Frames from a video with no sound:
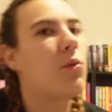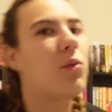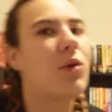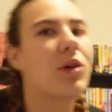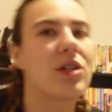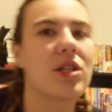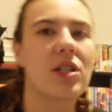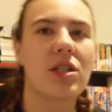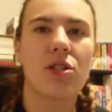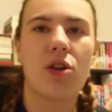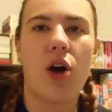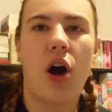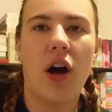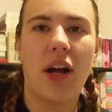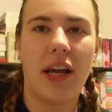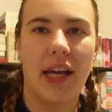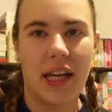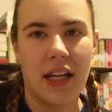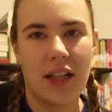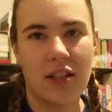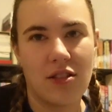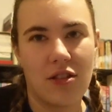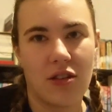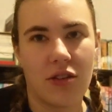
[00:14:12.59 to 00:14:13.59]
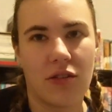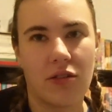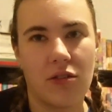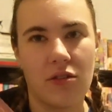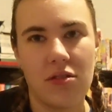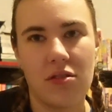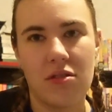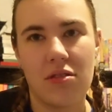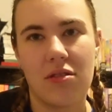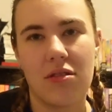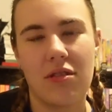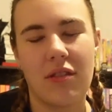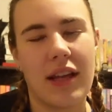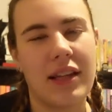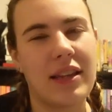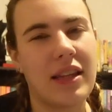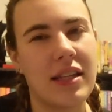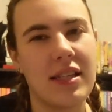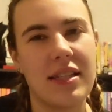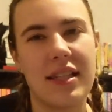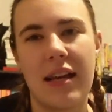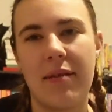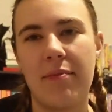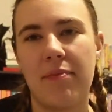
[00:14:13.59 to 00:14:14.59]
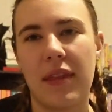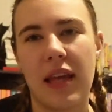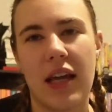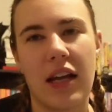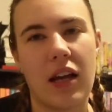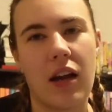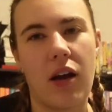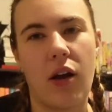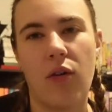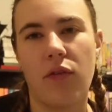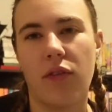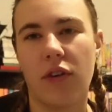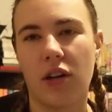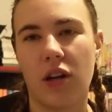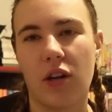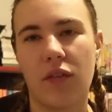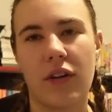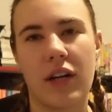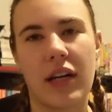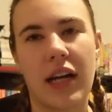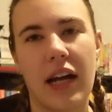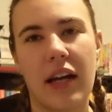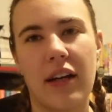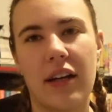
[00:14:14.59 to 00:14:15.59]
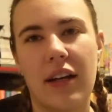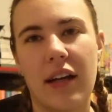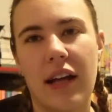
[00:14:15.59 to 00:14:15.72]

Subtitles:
were just talking in circles. Like, the same thing over and over again.